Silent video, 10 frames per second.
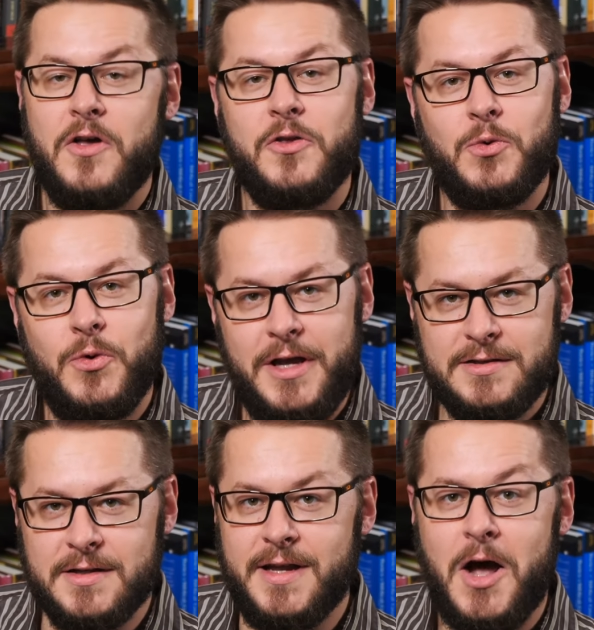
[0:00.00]
The
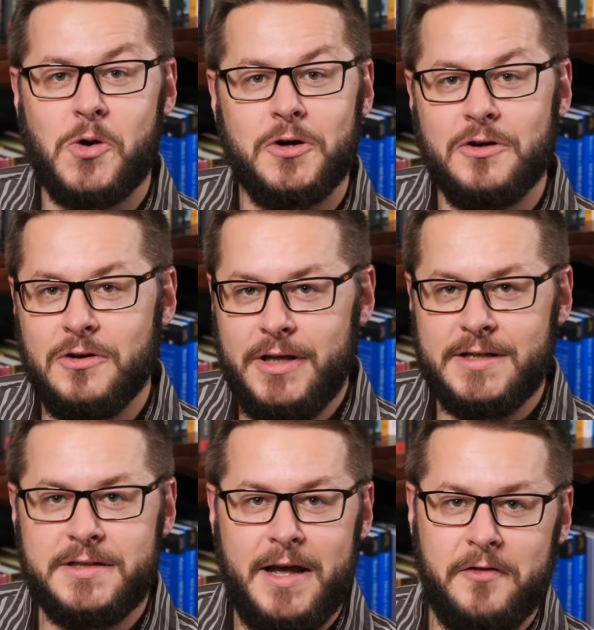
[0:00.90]
reason our
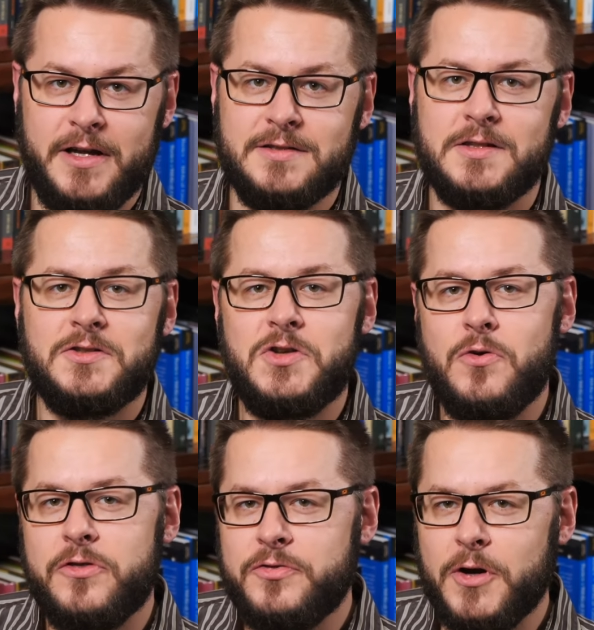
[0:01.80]
earliest evidence
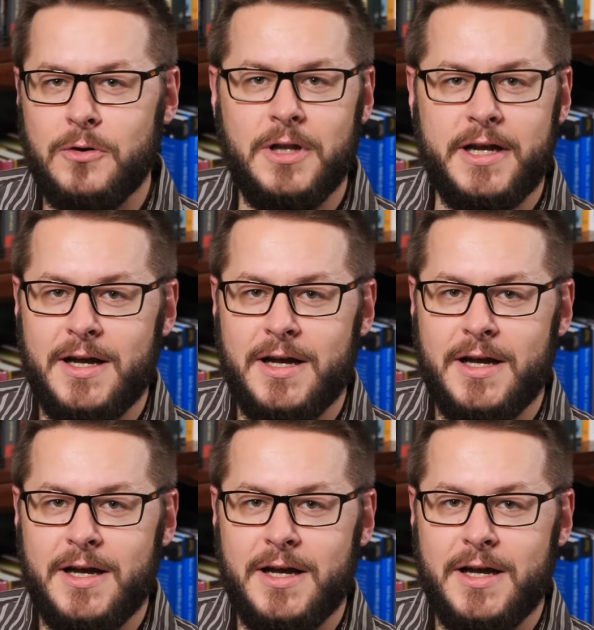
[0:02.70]
so thoroughly